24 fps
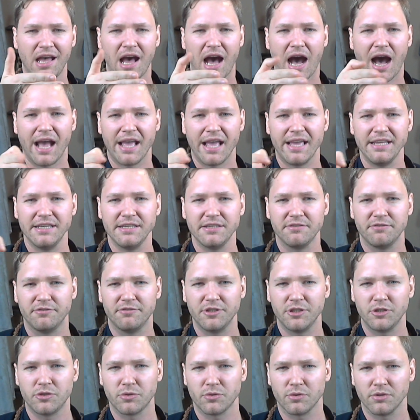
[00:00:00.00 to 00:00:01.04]
are
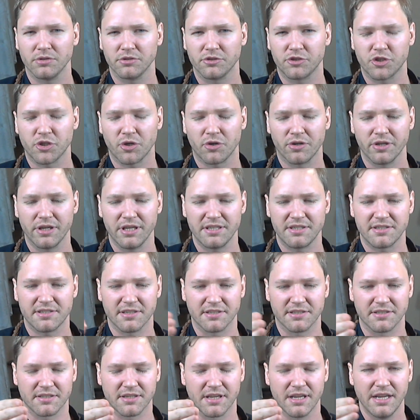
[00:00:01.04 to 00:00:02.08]
individual
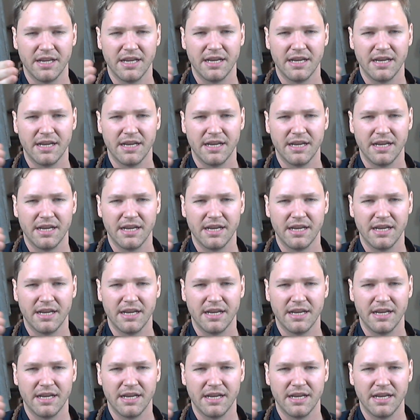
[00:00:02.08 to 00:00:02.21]
choices,